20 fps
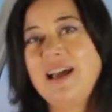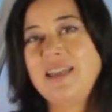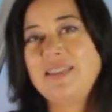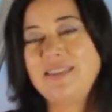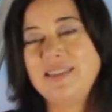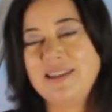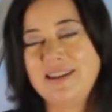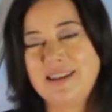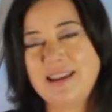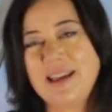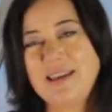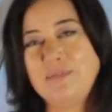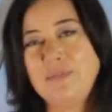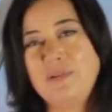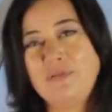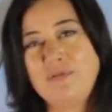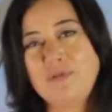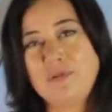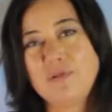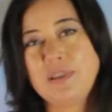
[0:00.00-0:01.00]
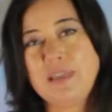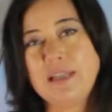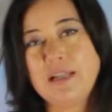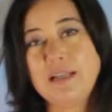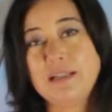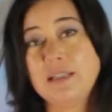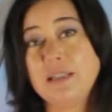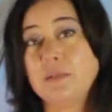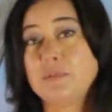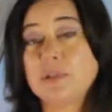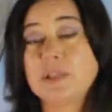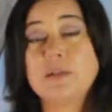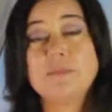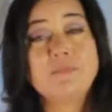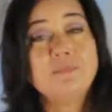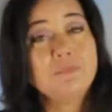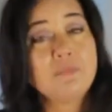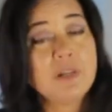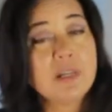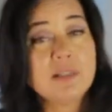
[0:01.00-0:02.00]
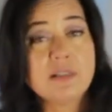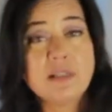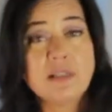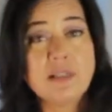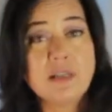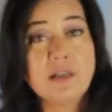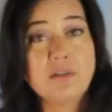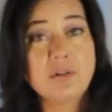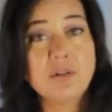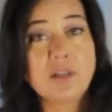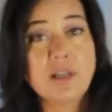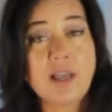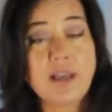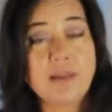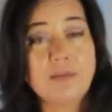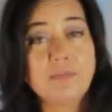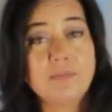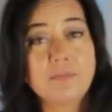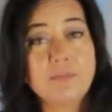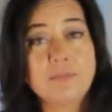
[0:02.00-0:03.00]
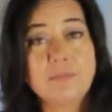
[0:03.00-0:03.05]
the night before the eclipse. Because on the other side,